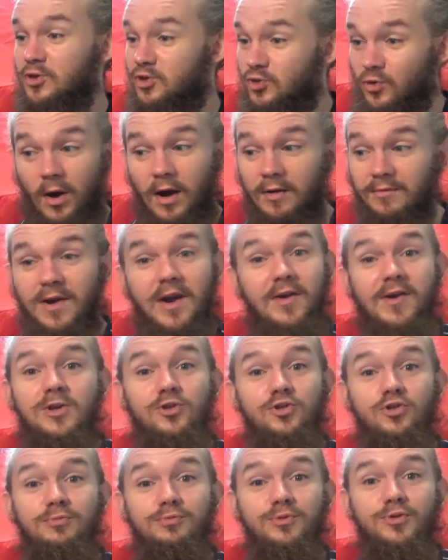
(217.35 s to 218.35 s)
So a very
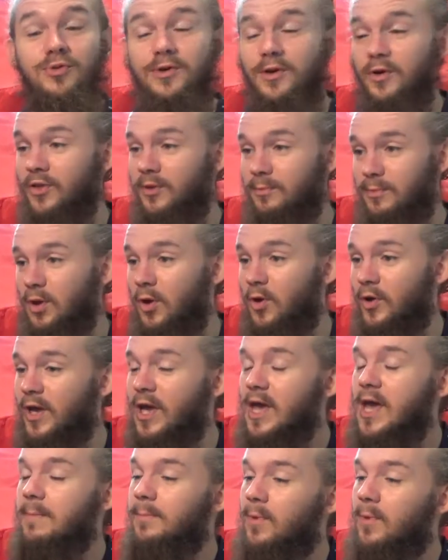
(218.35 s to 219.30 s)
new brewery on the block,